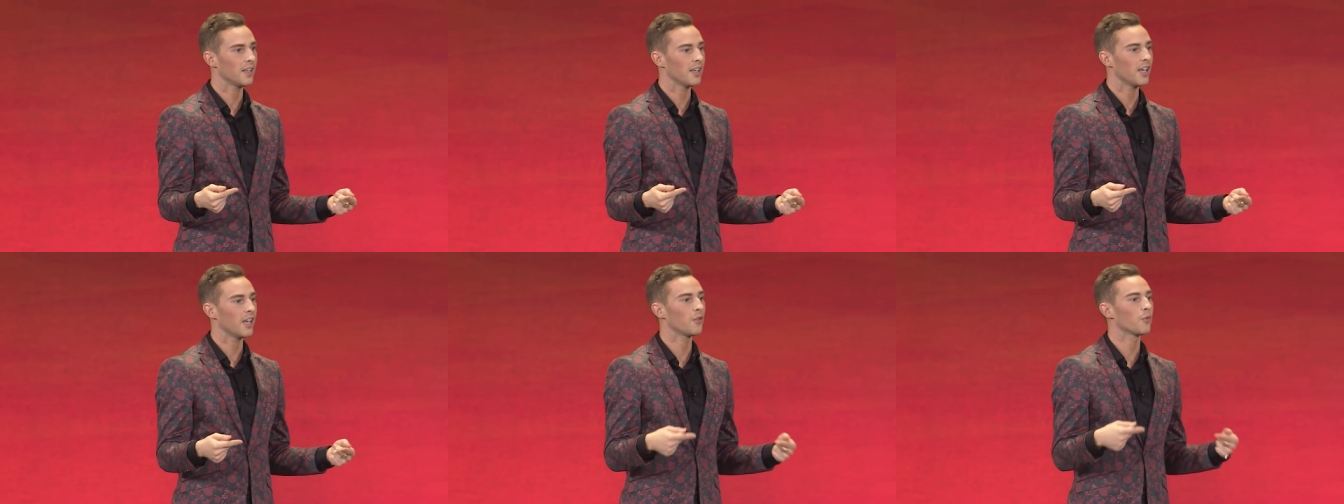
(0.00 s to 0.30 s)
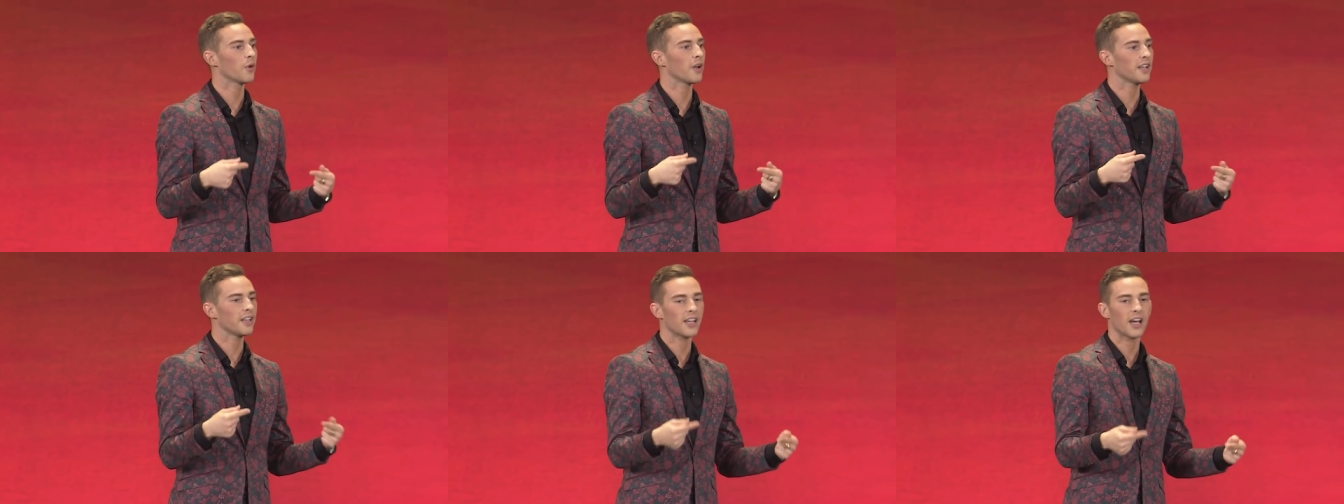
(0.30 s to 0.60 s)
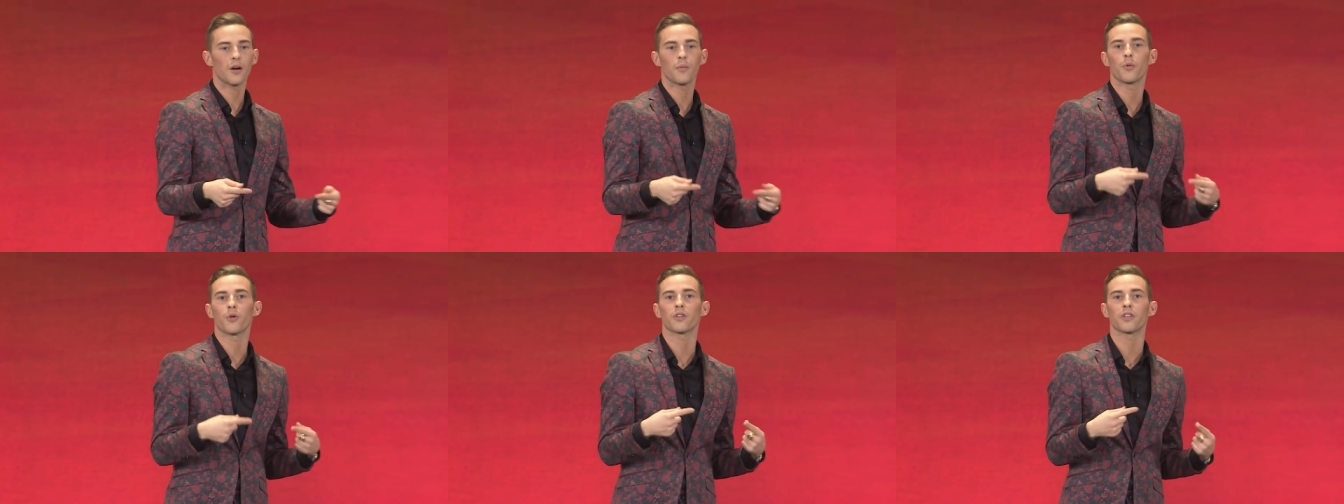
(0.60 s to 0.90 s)
And right
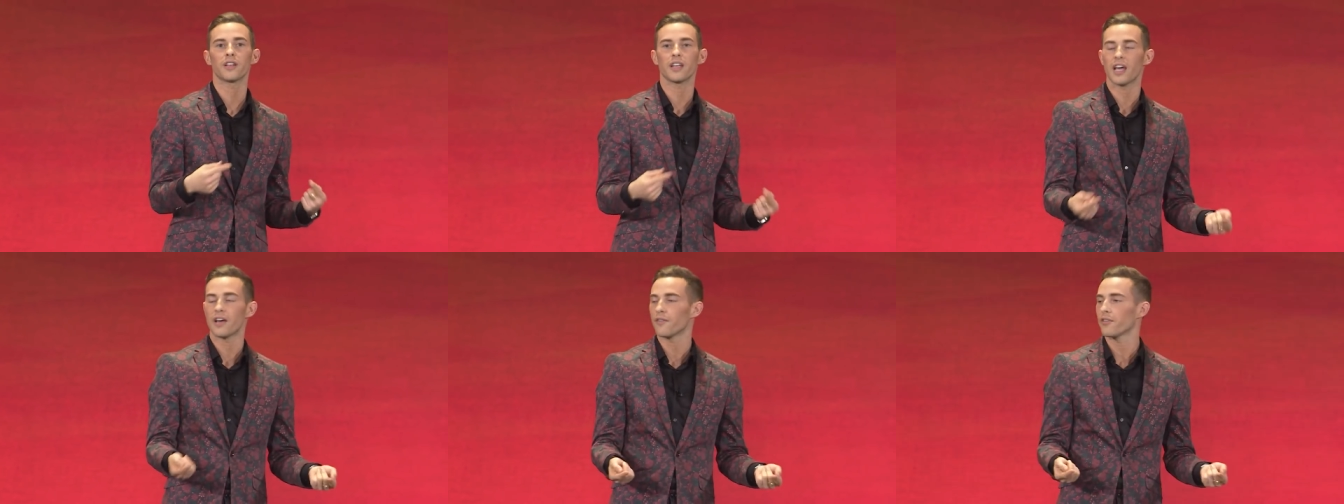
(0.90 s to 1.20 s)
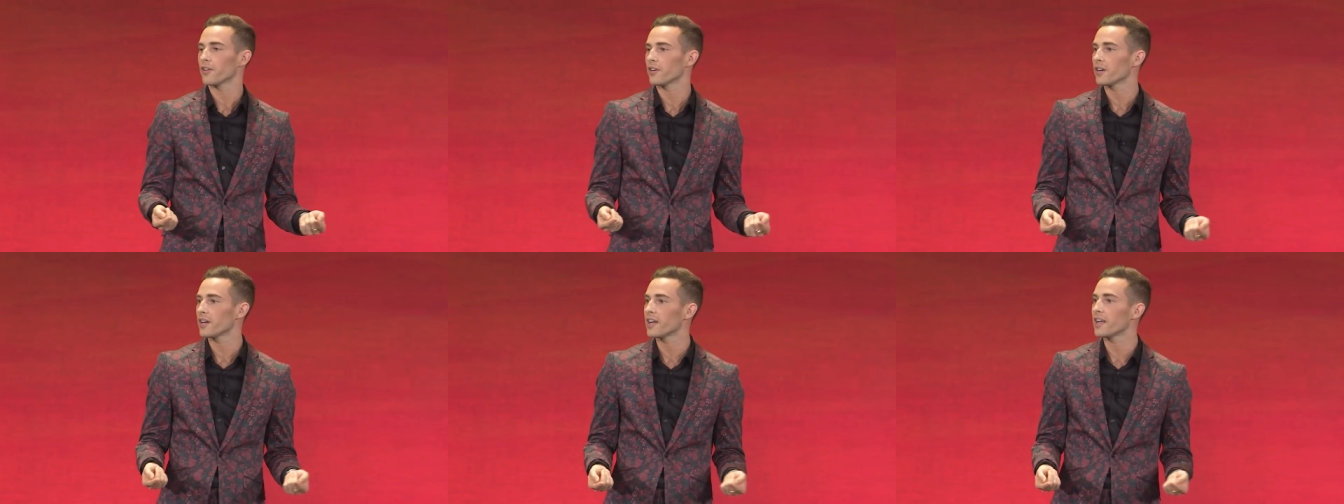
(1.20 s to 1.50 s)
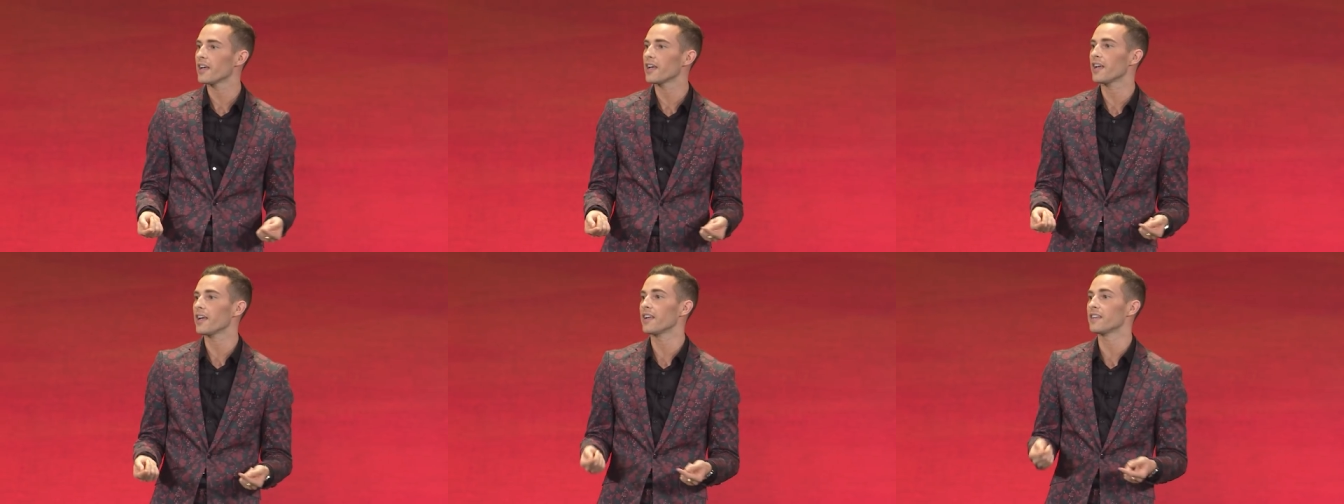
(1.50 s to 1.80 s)
now, more than ever,
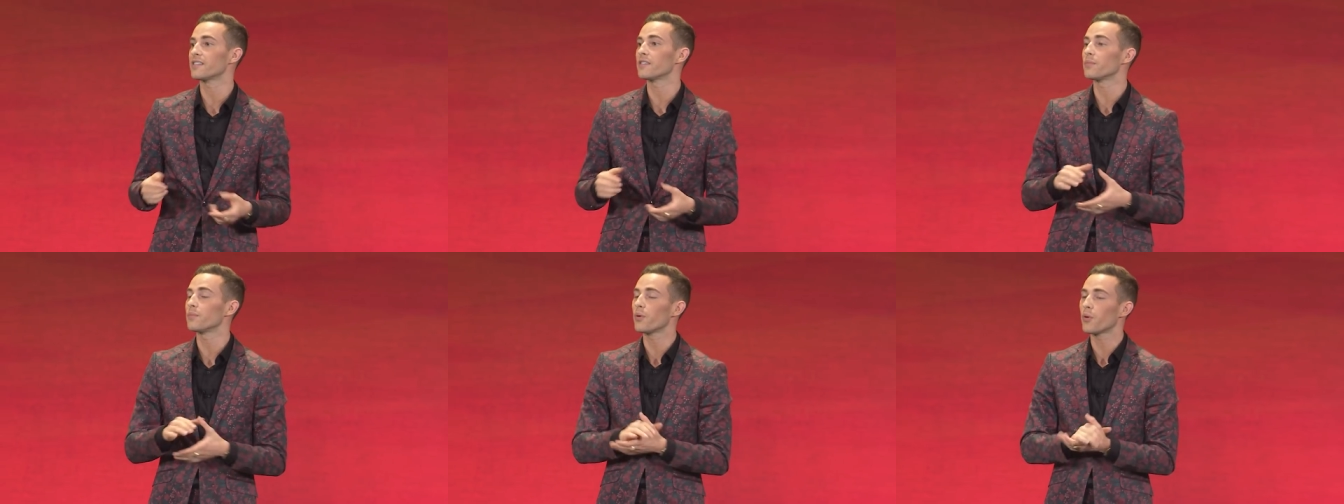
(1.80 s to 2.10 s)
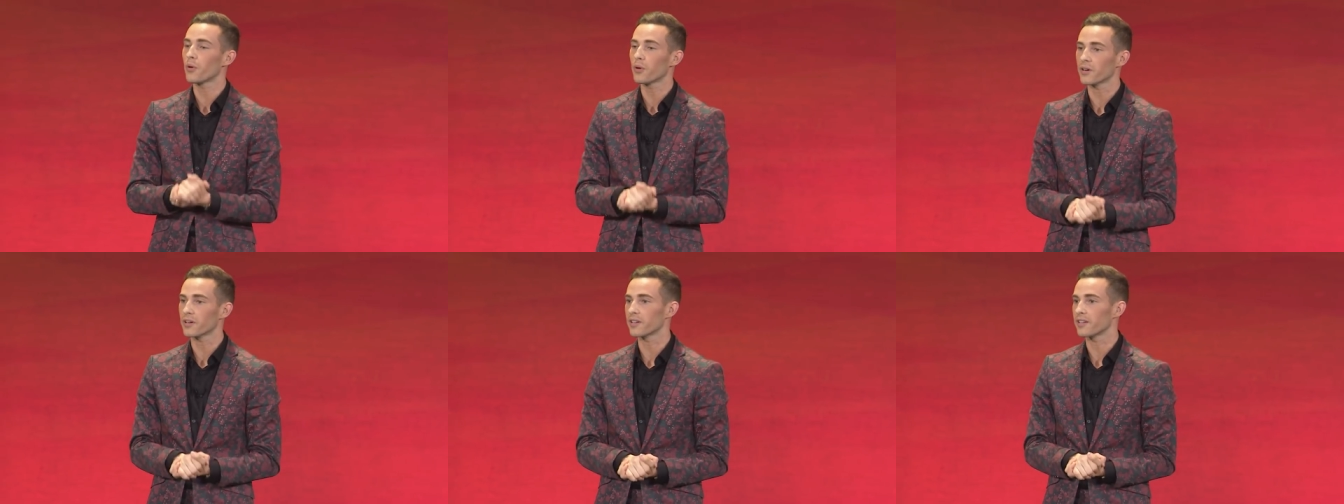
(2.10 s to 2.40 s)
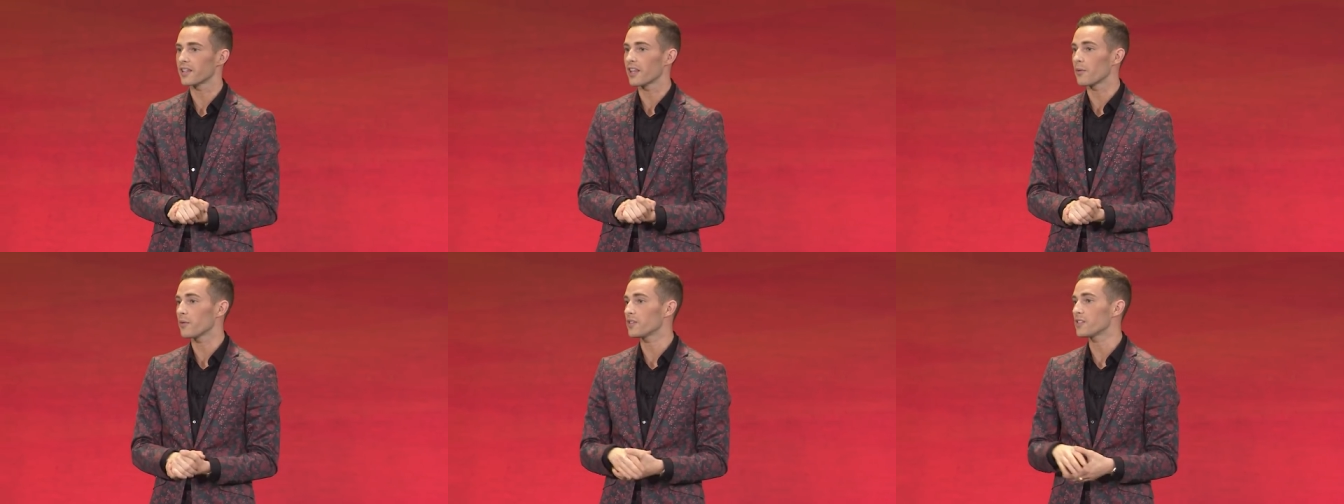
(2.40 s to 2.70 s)
it's
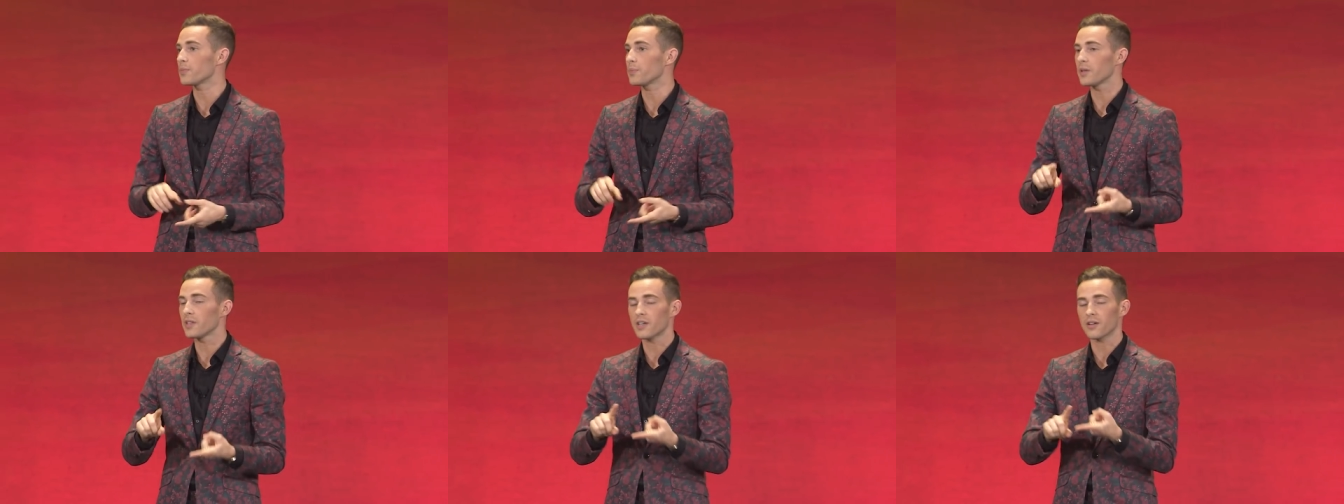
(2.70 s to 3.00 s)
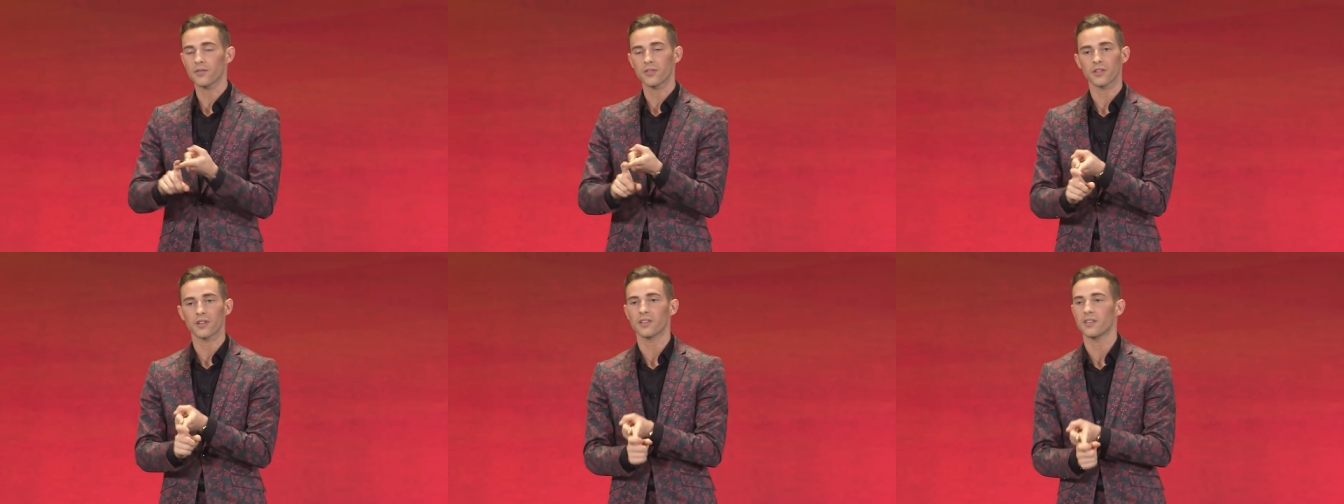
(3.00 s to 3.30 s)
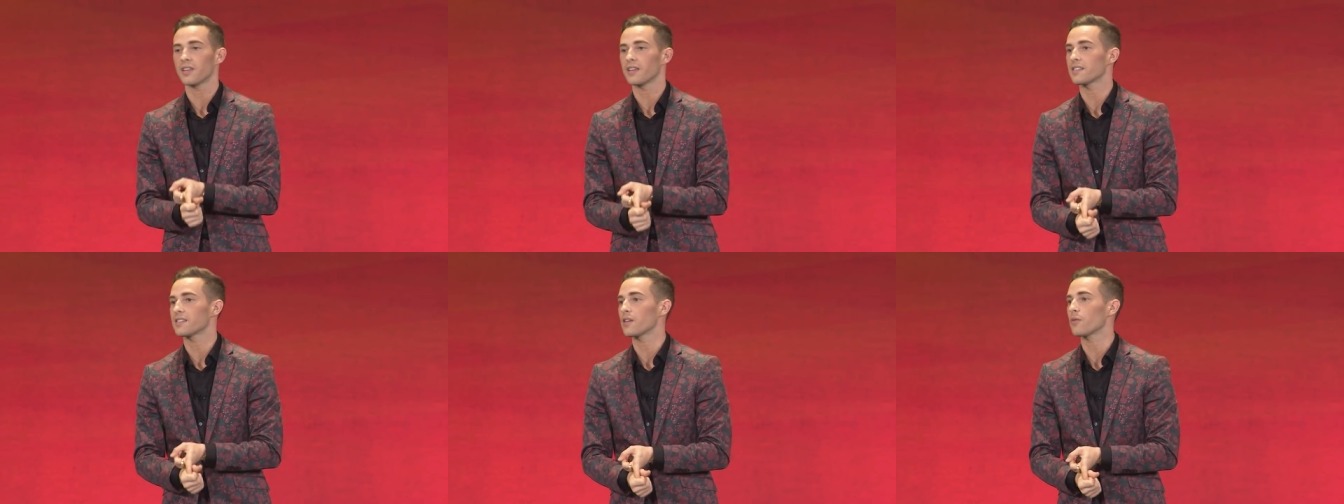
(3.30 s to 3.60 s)
important that we speak up for the
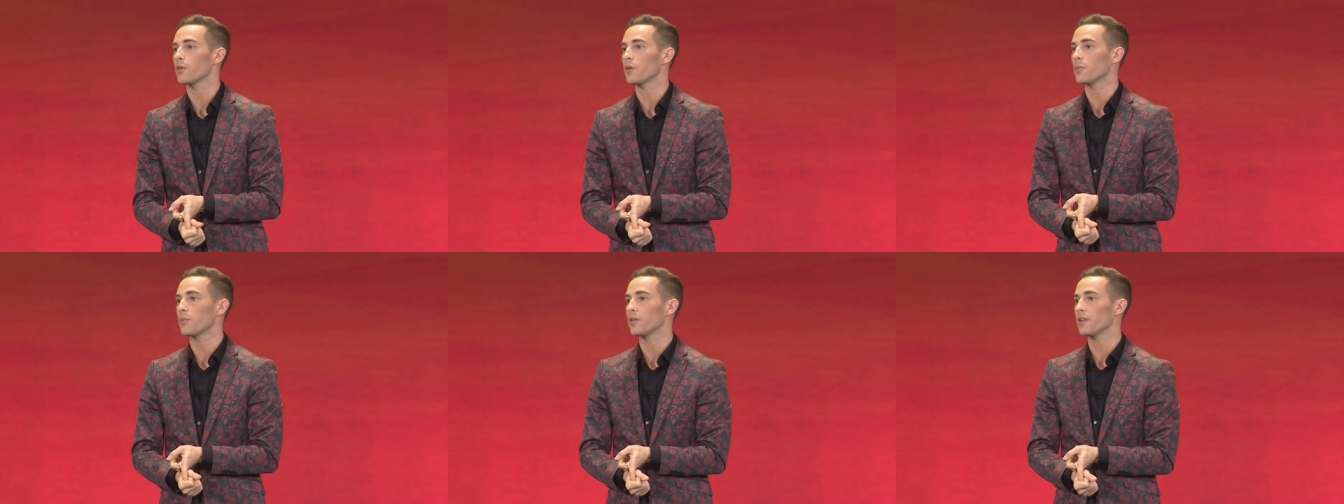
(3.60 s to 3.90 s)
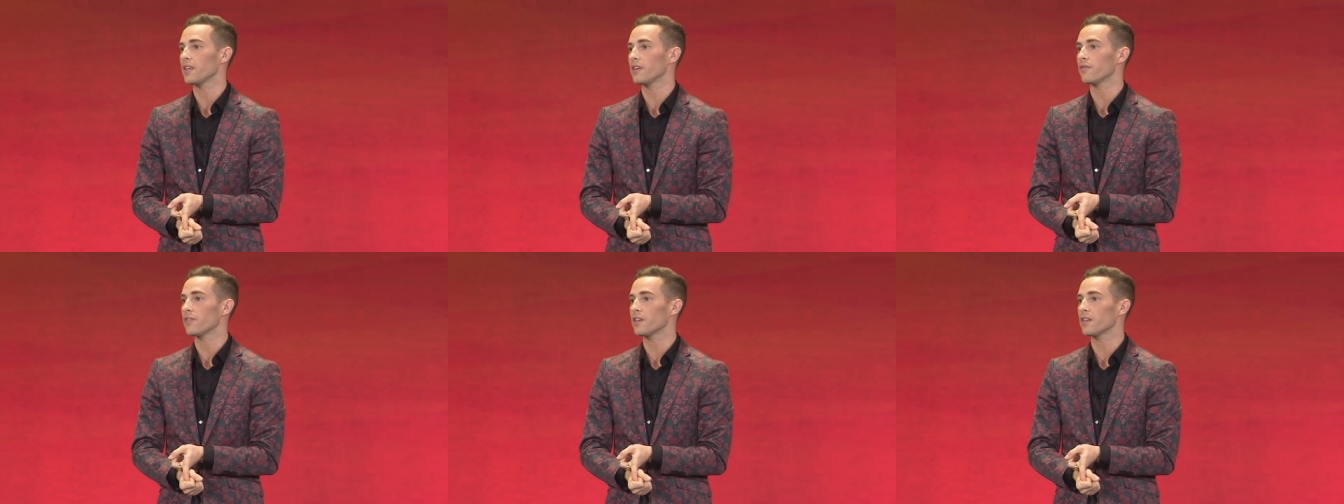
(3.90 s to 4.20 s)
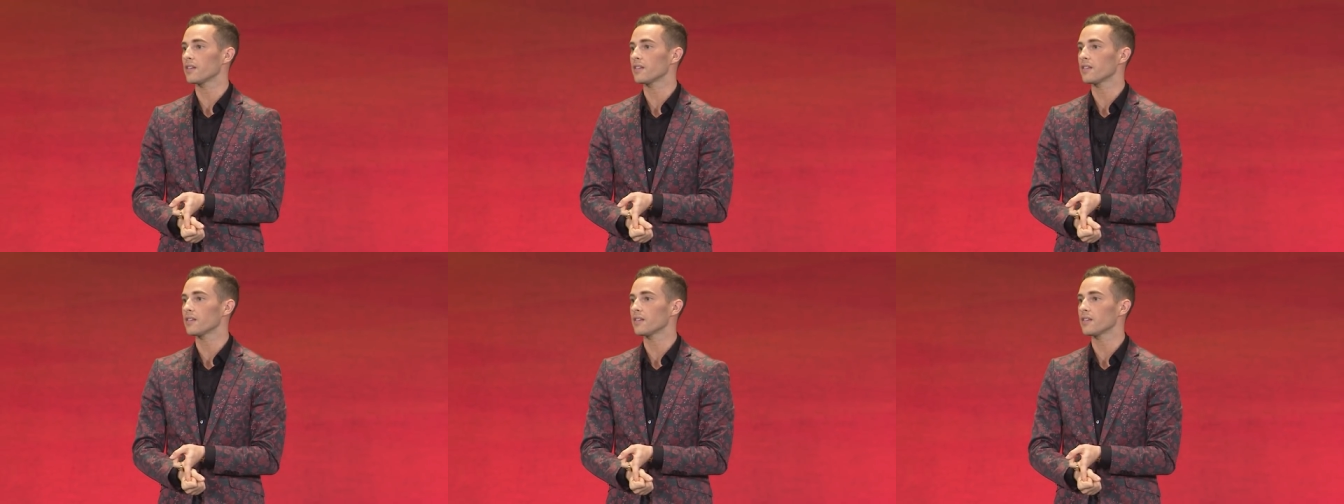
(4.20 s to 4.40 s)
things that we believe in